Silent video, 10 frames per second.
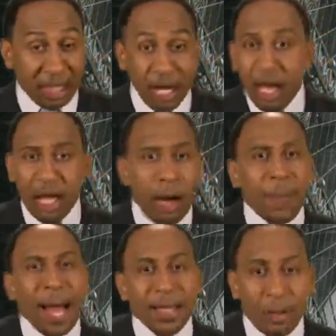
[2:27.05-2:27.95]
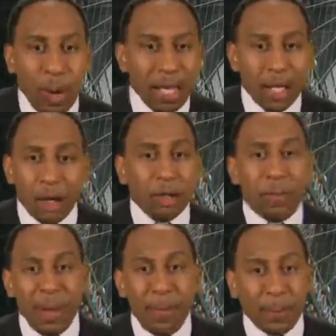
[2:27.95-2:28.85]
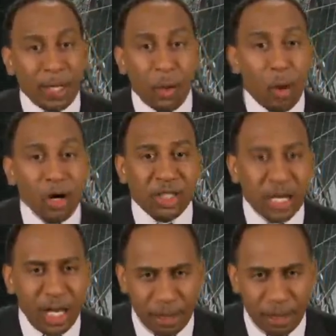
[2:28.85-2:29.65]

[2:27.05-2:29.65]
And oh, by the way, the only people that are worse than him,